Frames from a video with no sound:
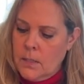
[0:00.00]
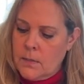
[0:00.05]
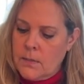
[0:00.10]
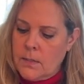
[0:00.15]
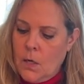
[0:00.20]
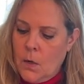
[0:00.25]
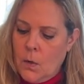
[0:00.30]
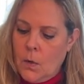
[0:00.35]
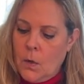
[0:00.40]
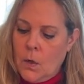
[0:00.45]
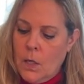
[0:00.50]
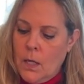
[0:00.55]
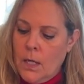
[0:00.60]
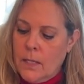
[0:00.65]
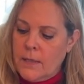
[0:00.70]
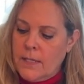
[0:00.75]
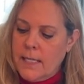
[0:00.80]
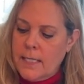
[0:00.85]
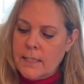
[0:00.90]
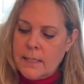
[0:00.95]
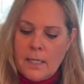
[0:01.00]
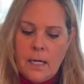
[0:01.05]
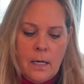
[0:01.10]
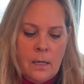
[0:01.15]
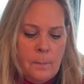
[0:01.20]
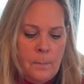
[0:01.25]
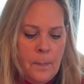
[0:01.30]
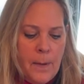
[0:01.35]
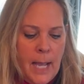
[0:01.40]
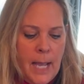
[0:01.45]
So these
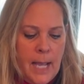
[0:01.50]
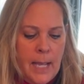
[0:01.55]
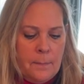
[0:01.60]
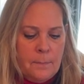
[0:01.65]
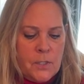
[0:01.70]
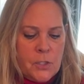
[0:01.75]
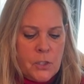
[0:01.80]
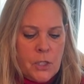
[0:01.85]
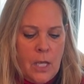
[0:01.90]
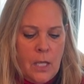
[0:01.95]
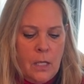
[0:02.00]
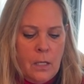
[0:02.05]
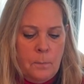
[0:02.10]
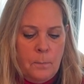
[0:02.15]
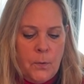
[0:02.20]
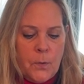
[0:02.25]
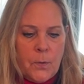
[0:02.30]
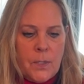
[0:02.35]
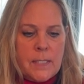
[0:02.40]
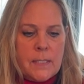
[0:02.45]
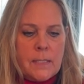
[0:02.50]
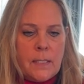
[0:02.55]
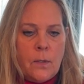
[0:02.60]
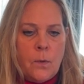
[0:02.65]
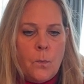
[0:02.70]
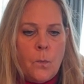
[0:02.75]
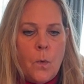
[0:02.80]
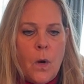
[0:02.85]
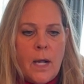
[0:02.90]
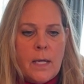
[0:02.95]
are by Michelle
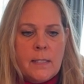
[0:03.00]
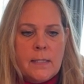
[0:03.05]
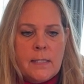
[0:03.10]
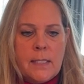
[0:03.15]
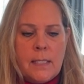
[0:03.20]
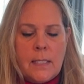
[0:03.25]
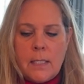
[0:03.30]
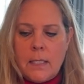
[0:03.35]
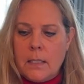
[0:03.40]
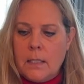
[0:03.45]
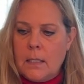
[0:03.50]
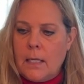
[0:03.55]
Pariza Wasik.